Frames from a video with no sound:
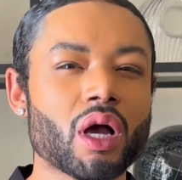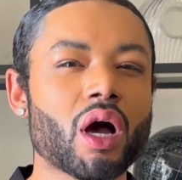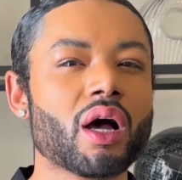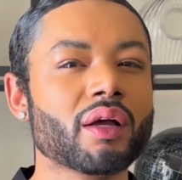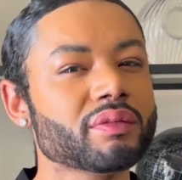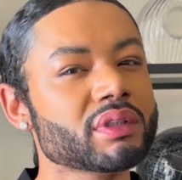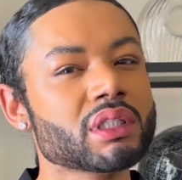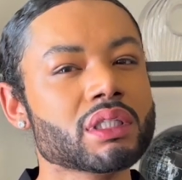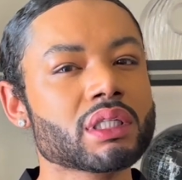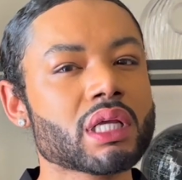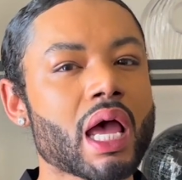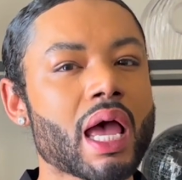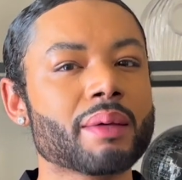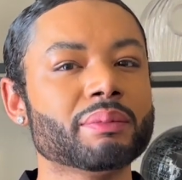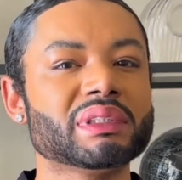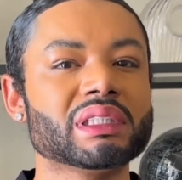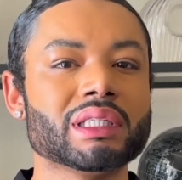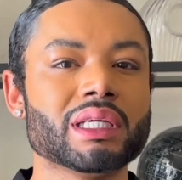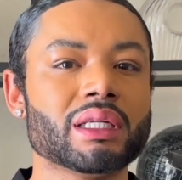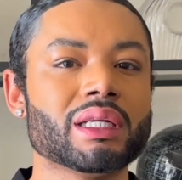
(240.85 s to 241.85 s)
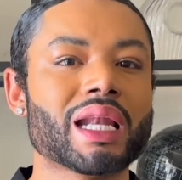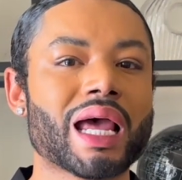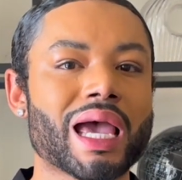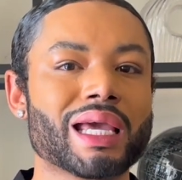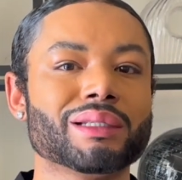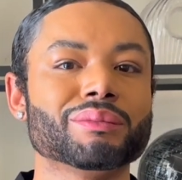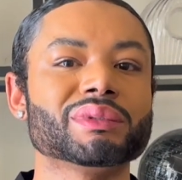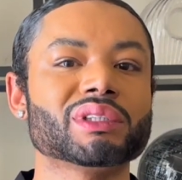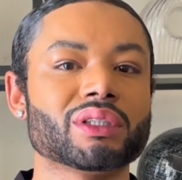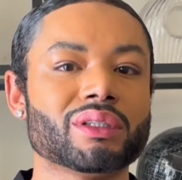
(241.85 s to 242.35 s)
oftentimes linen
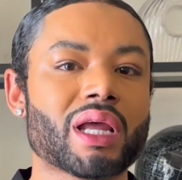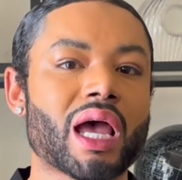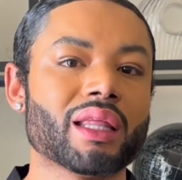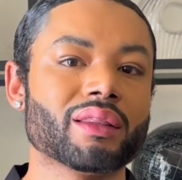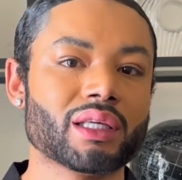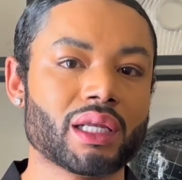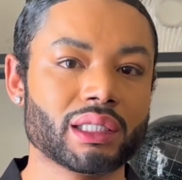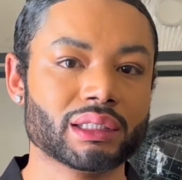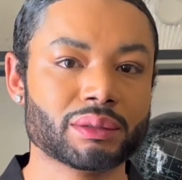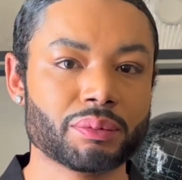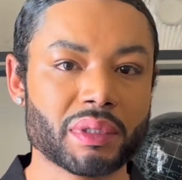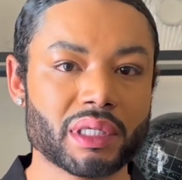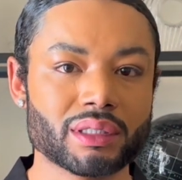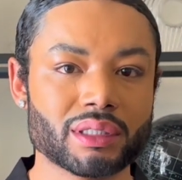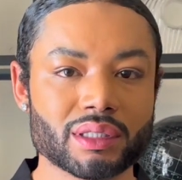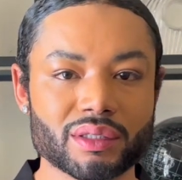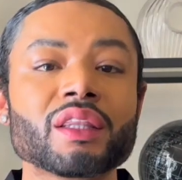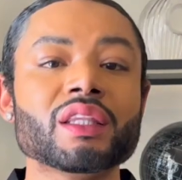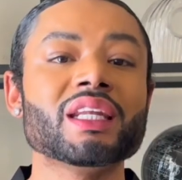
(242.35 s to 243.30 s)
items are not that expensive. The